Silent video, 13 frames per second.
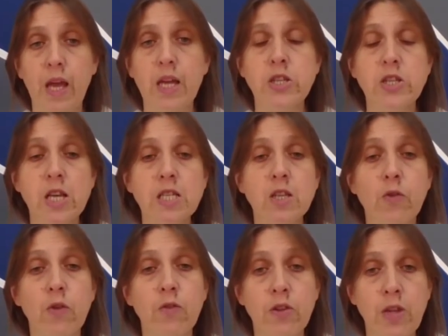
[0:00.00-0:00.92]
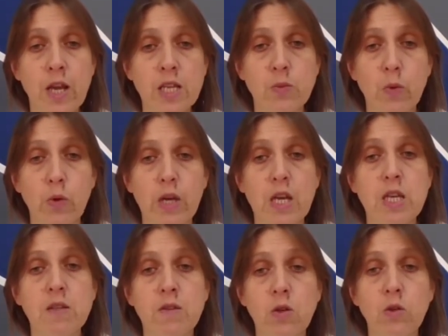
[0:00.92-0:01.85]
A task from the textbook
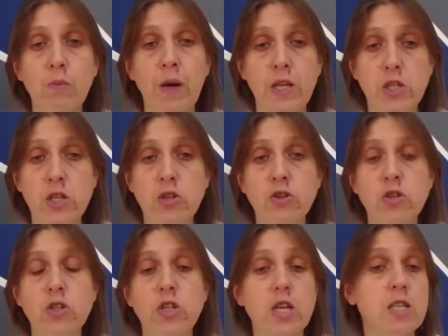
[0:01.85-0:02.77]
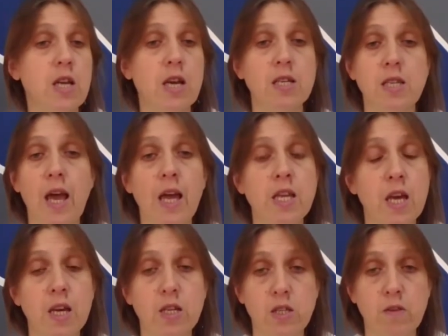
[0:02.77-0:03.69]
is viewed by teachers just as
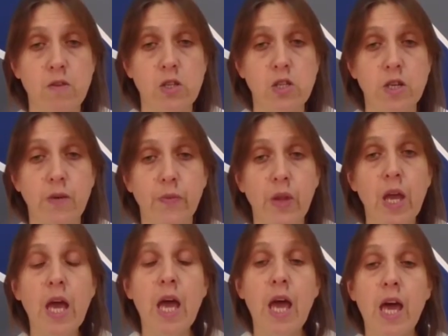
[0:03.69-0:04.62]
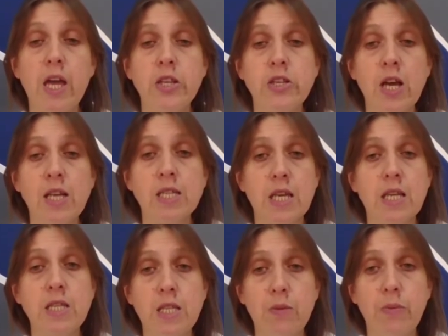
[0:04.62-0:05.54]
any activity. A task
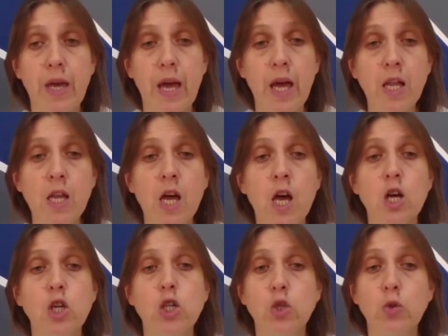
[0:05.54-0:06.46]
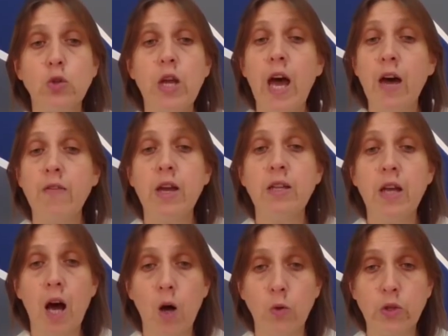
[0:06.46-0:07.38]
in TBL should have an
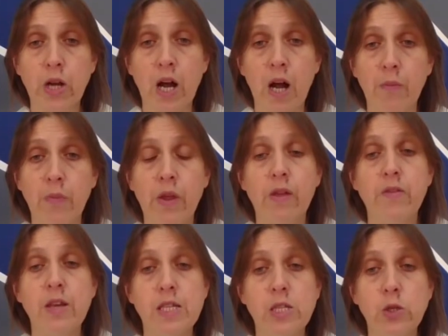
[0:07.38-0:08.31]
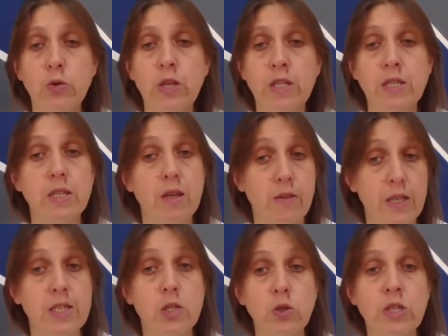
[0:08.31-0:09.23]
outcome that
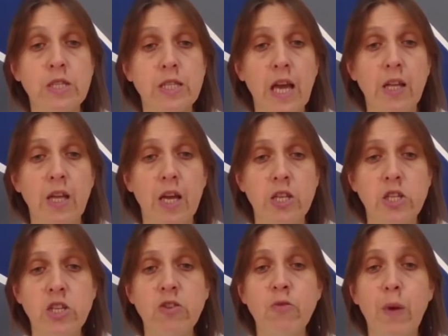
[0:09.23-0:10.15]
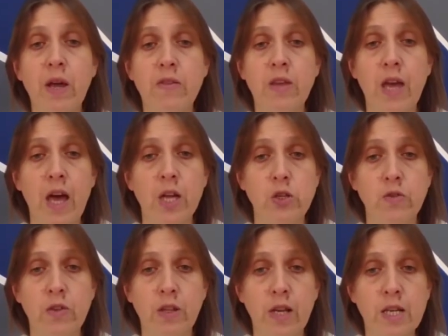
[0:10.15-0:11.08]
students can achieve by the end
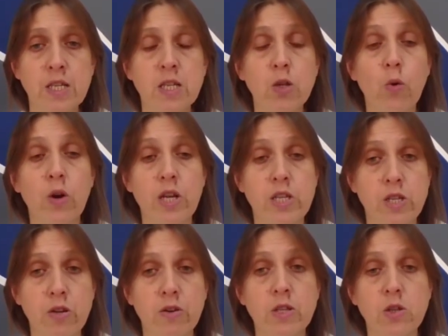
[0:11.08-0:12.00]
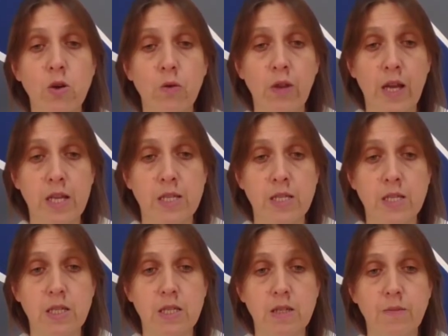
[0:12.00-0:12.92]
of the lesson or a series of
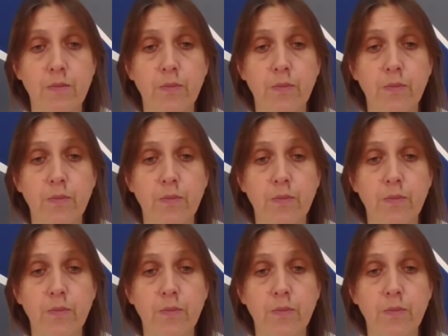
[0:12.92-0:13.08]
lessons.